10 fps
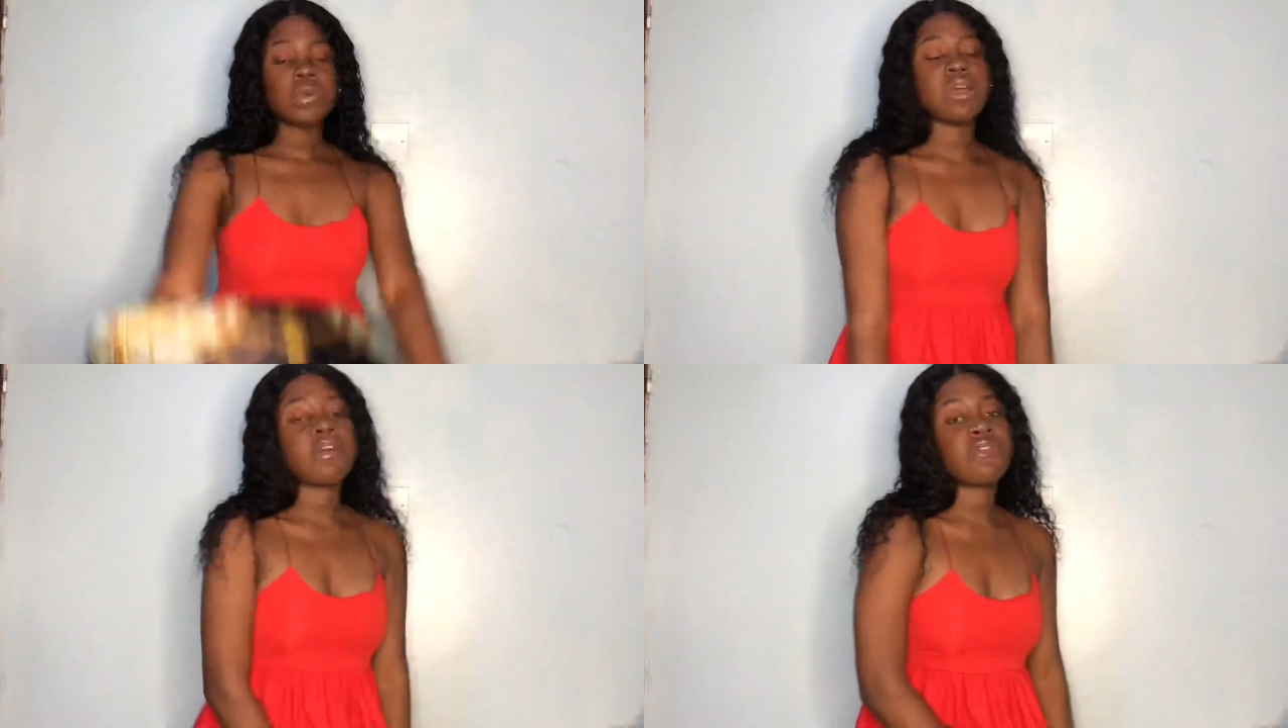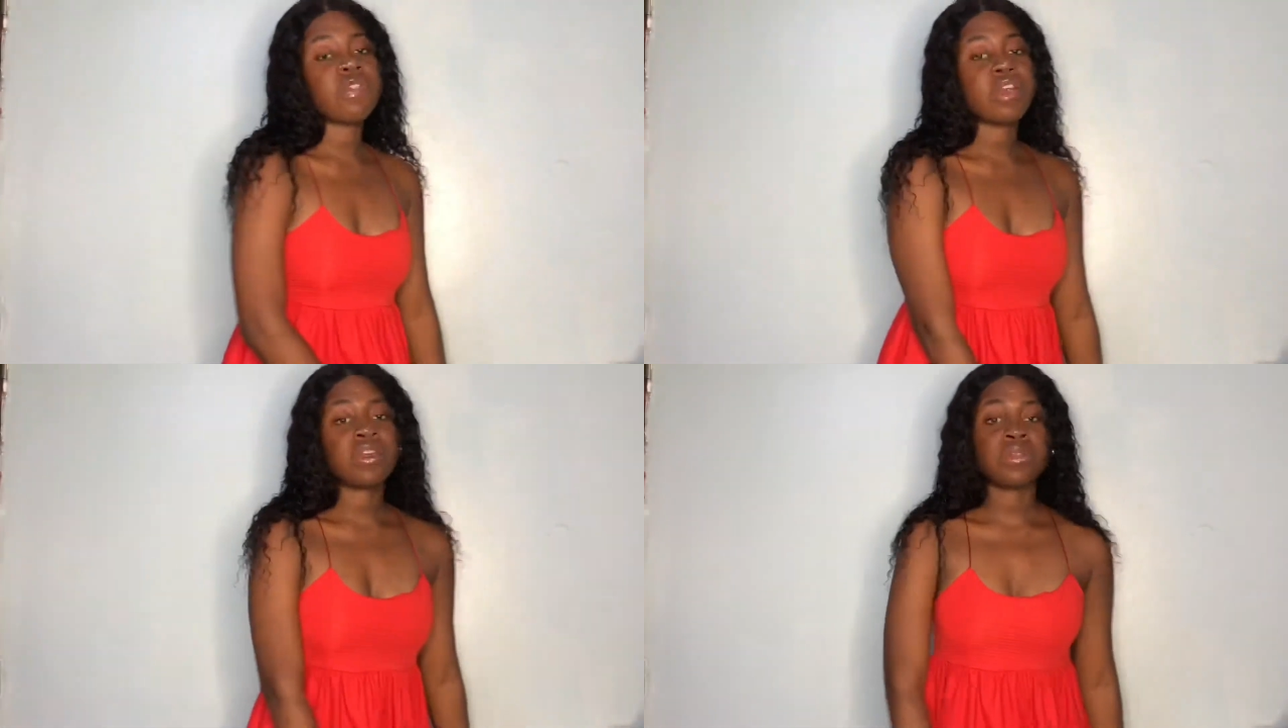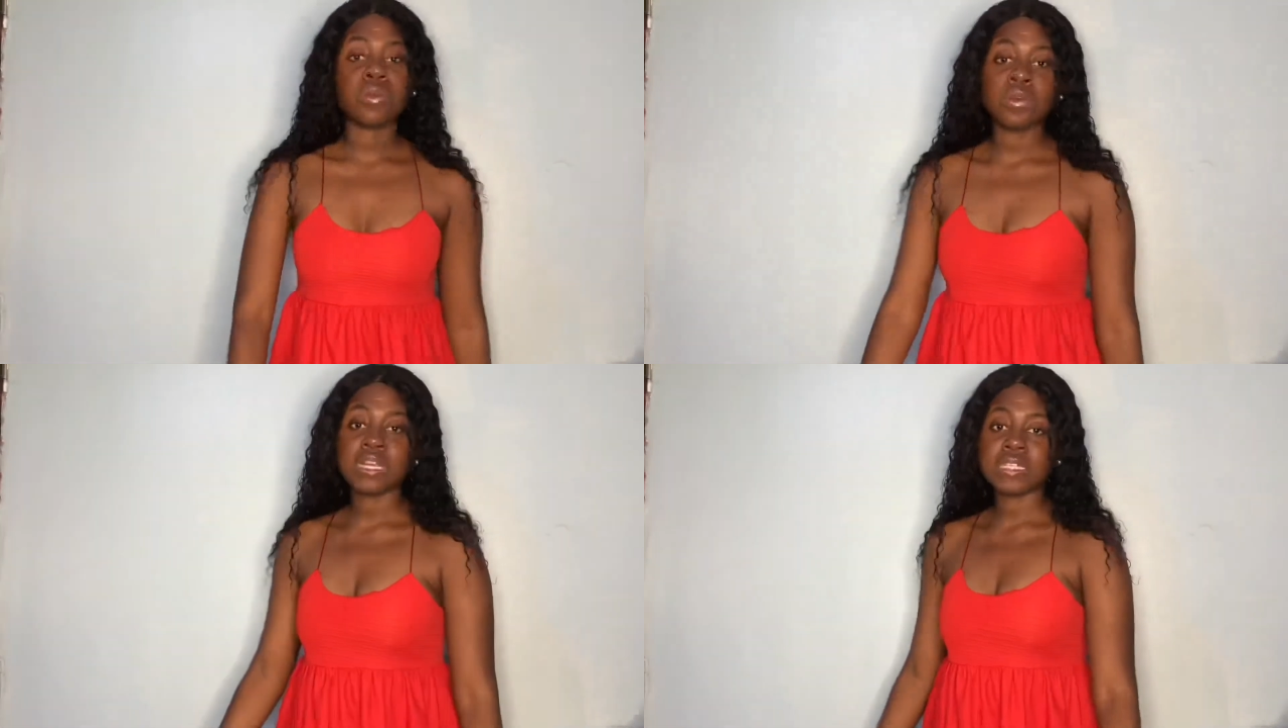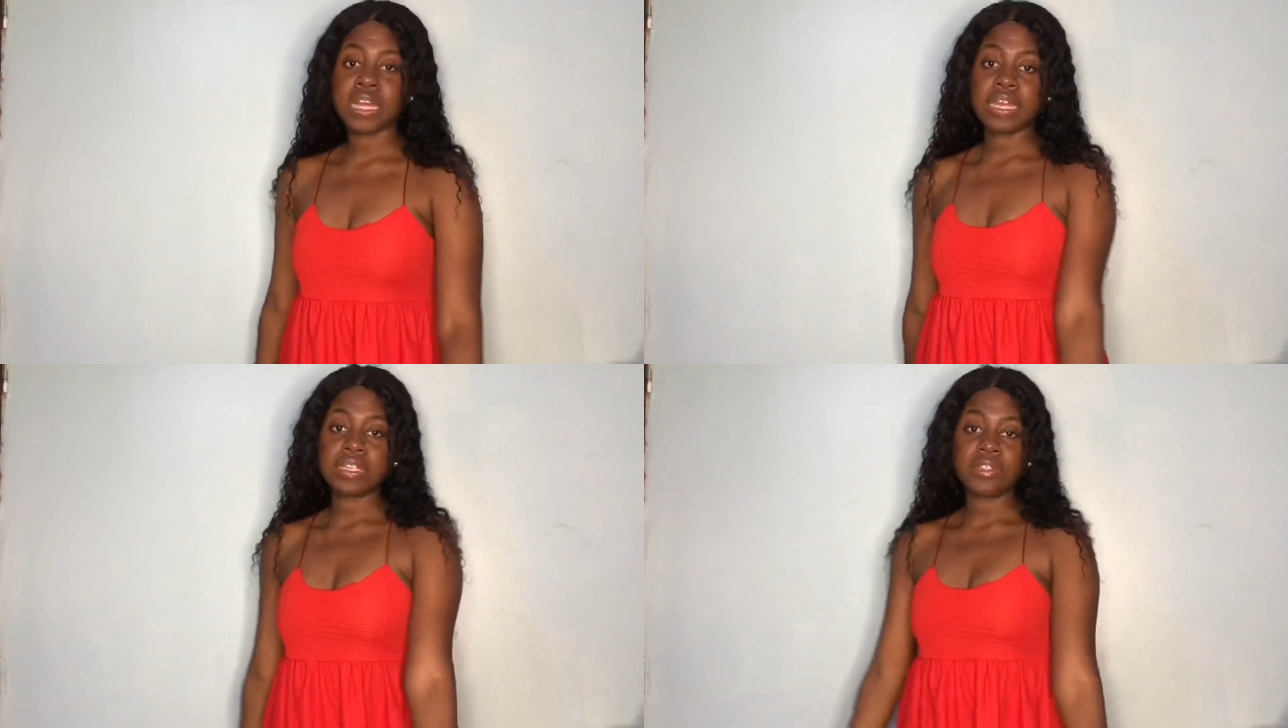without further ado let's get
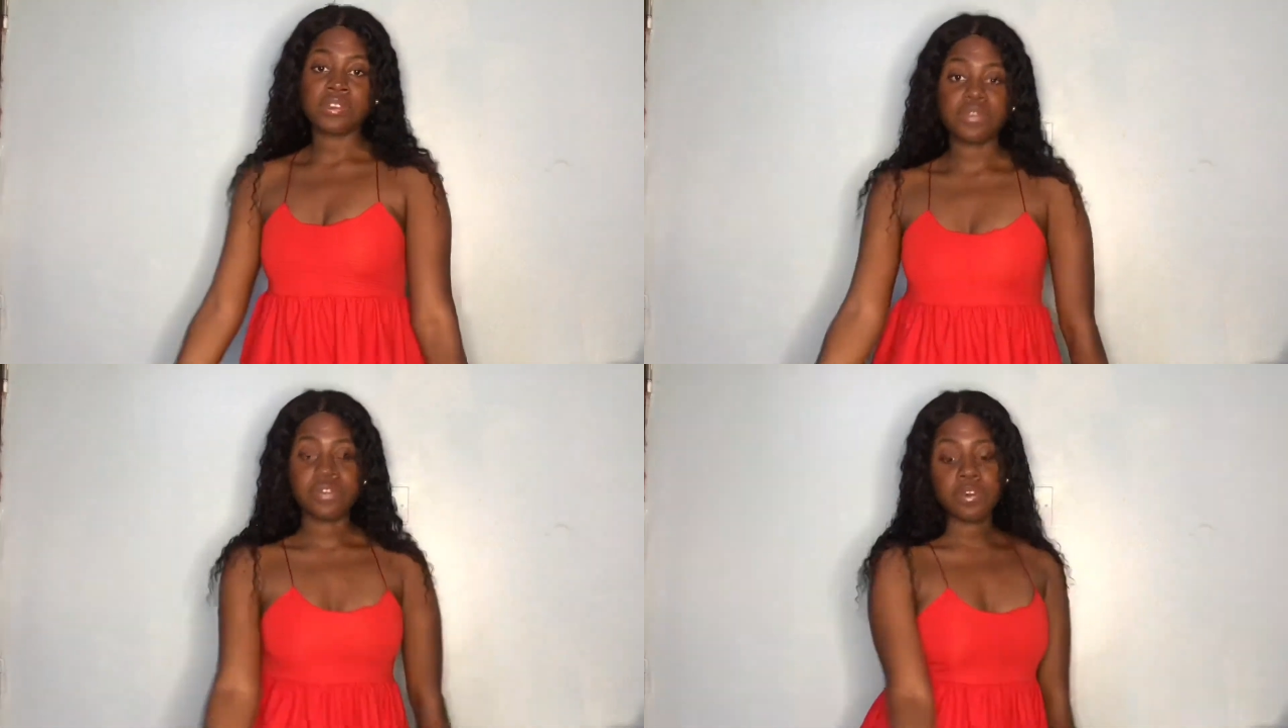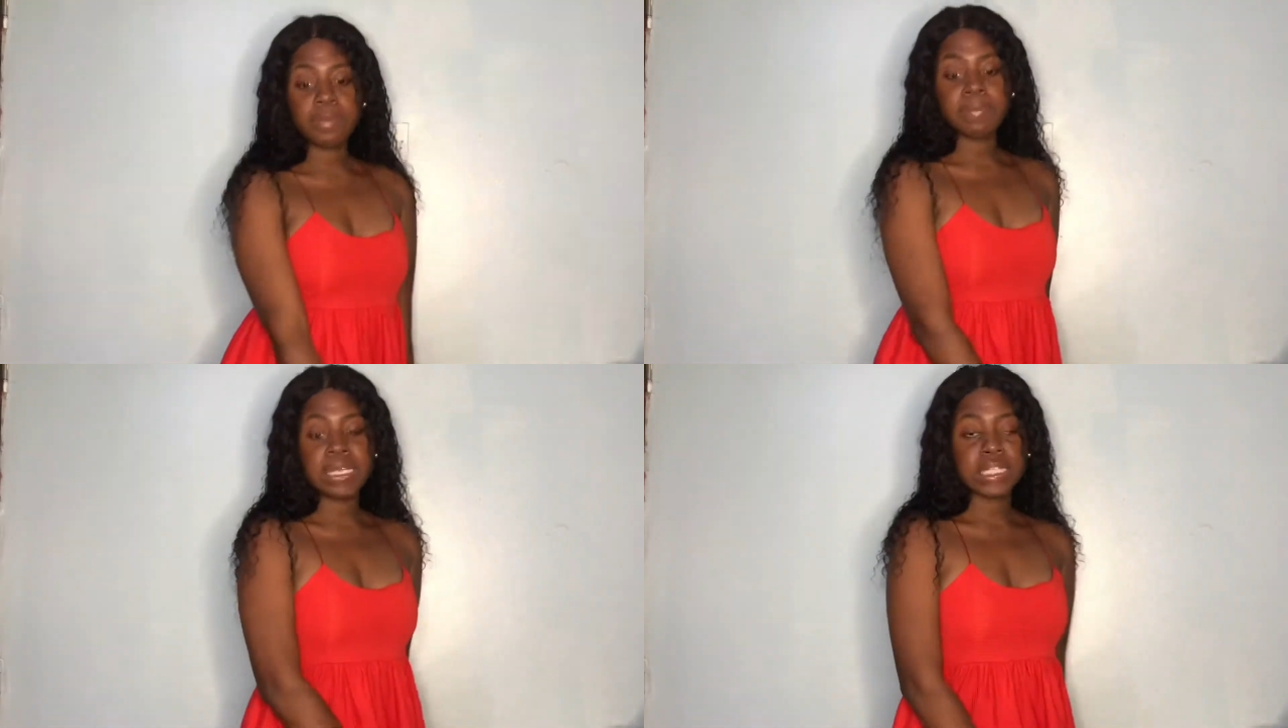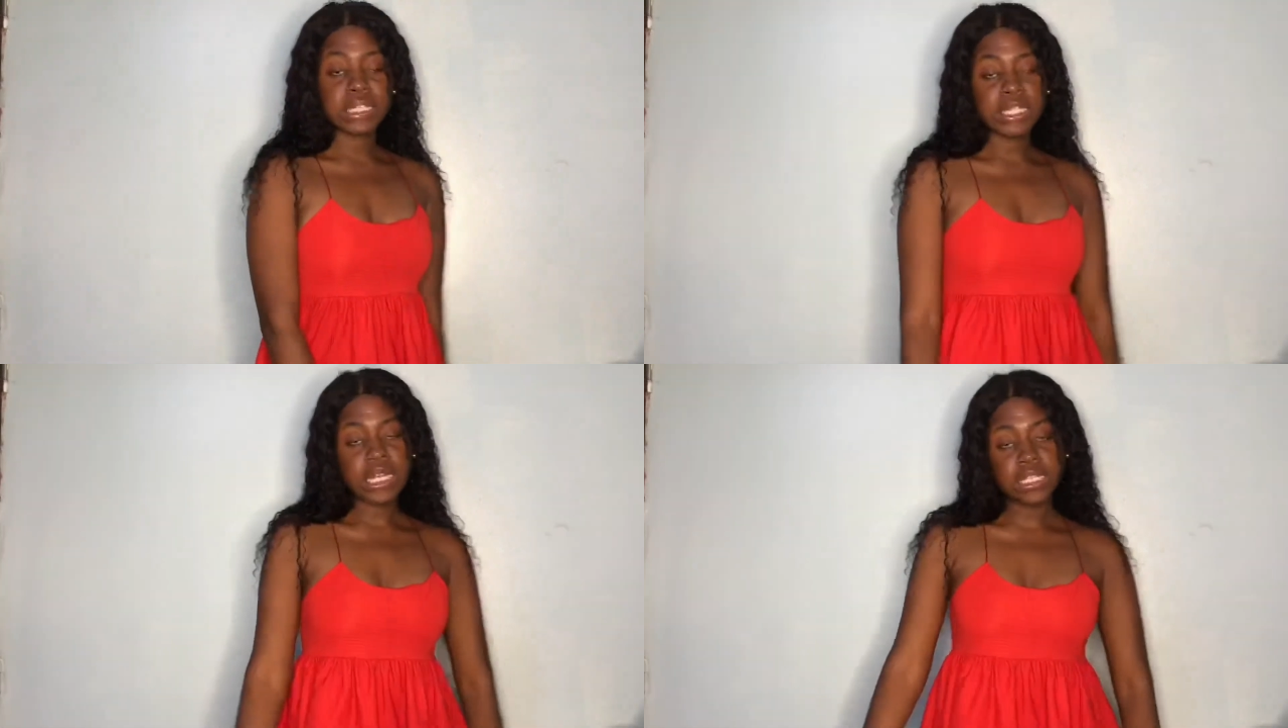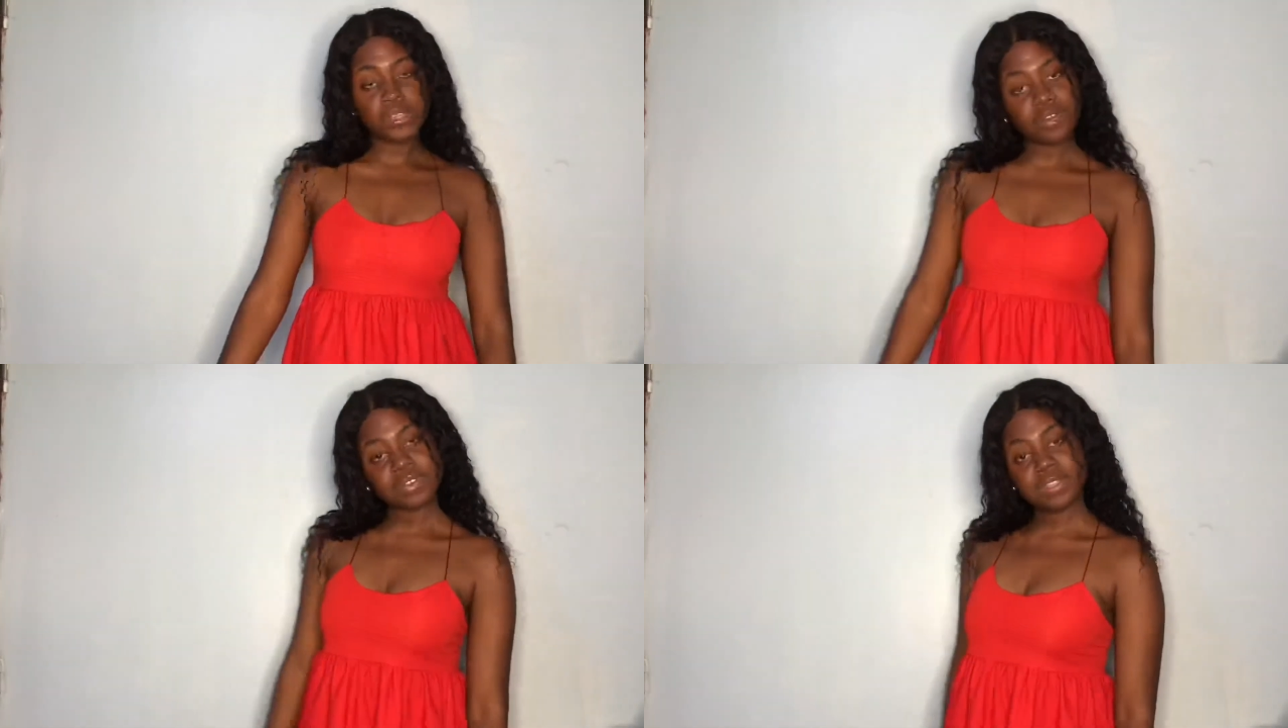into the real business
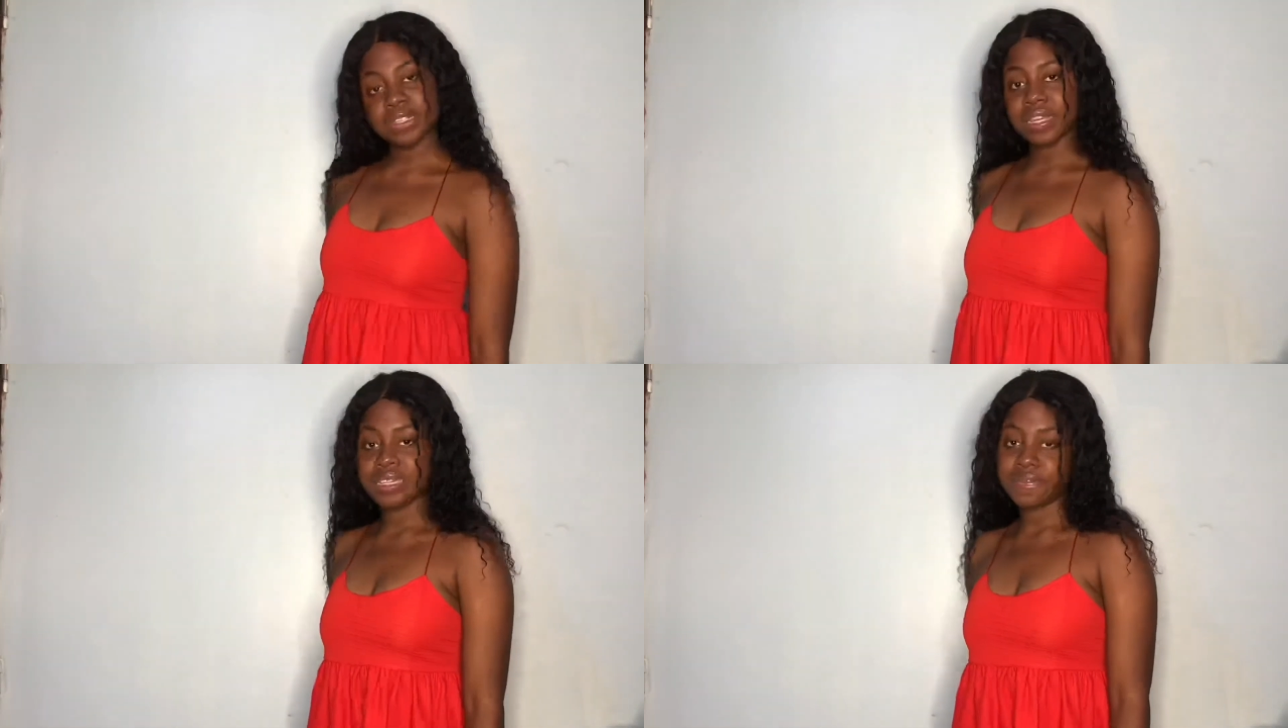of today's